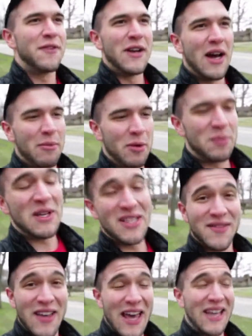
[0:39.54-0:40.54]
phenomenal
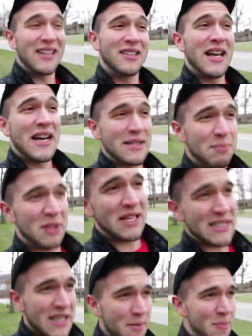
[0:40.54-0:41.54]
piece of Canon glass, but
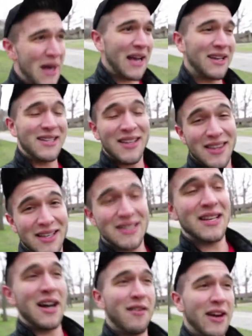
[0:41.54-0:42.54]
let's get back to this
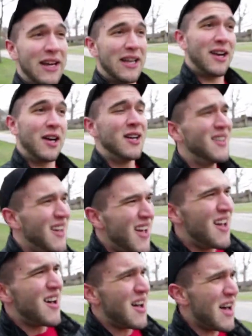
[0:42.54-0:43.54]
guy right here.
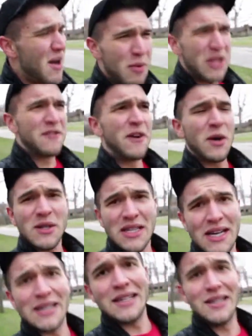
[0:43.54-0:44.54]
We can focus
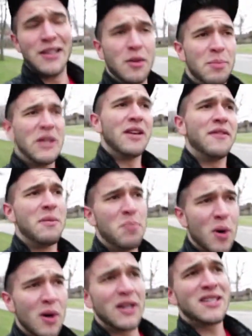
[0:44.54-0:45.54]
on a little bit of the
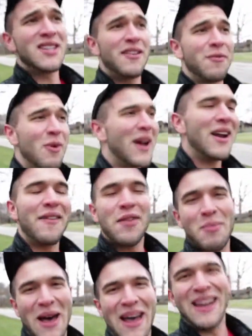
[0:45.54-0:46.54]
boring stuff right off
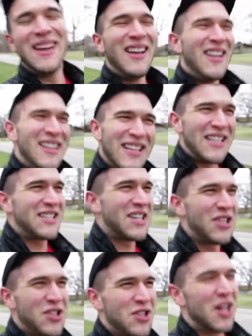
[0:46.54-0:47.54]
the bat. Lens
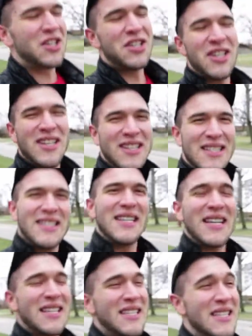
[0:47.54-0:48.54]
construction,
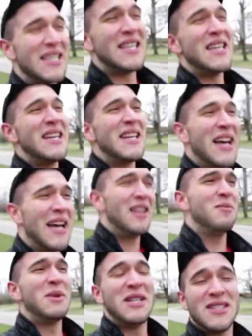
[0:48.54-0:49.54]
16
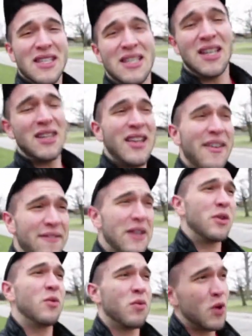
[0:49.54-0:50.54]
elements in
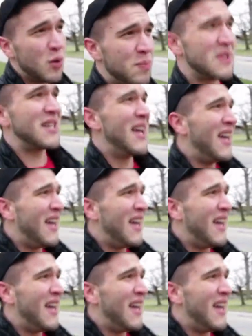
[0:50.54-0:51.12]
11 groups,